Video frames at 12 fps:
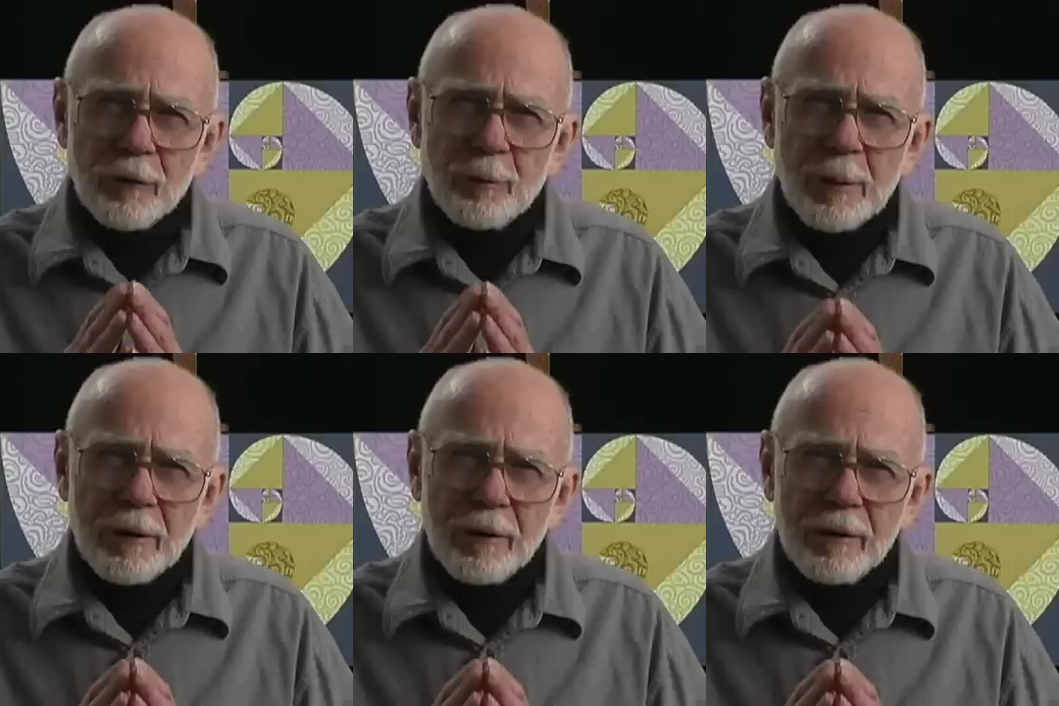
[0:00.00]

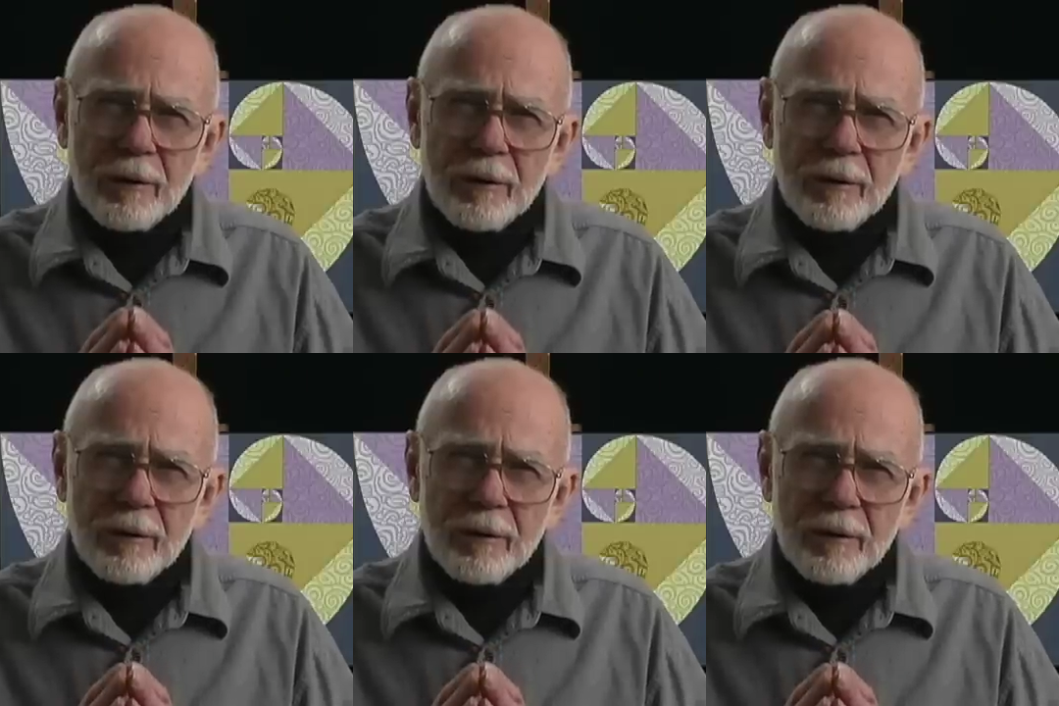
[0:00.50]
spirit
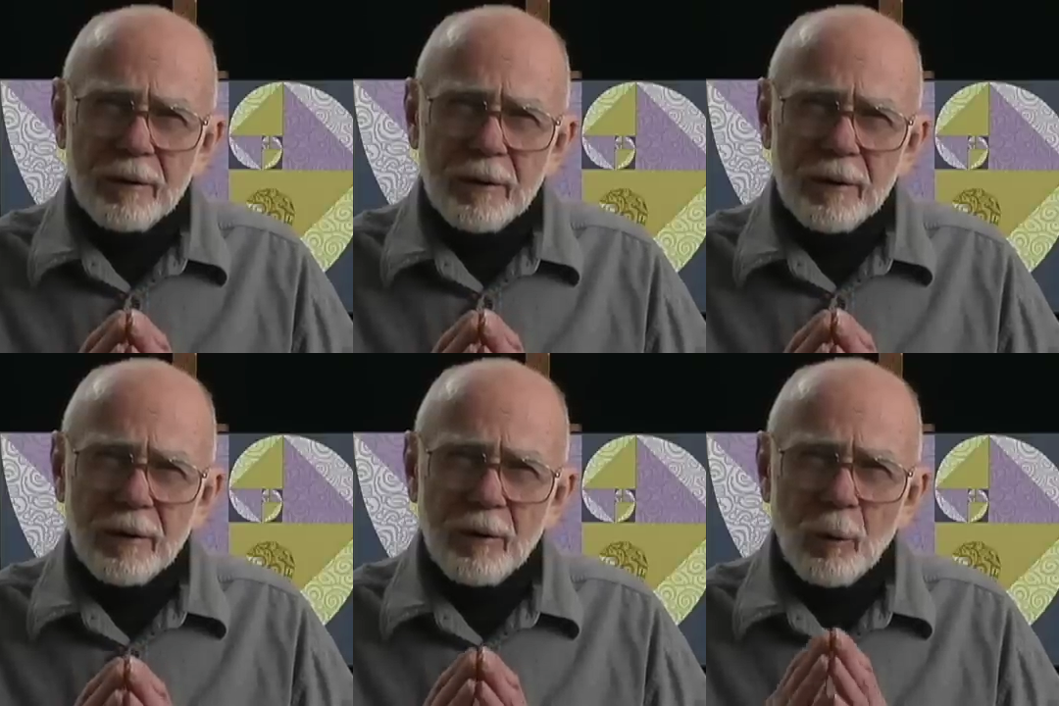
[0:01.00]

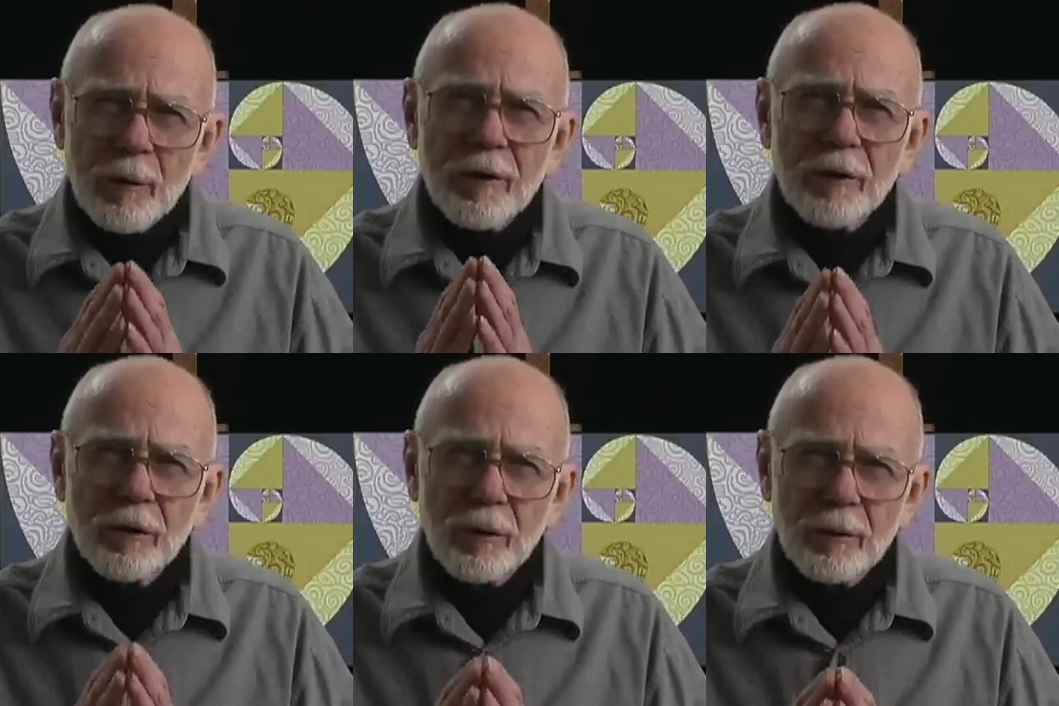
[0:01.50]

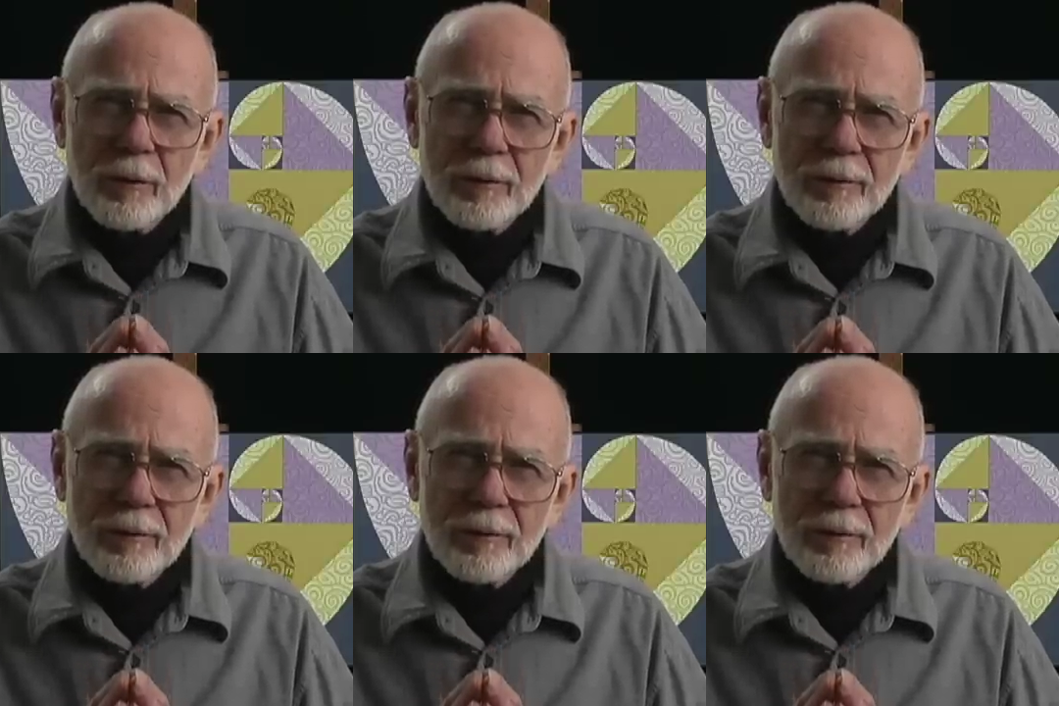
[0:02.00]
within you.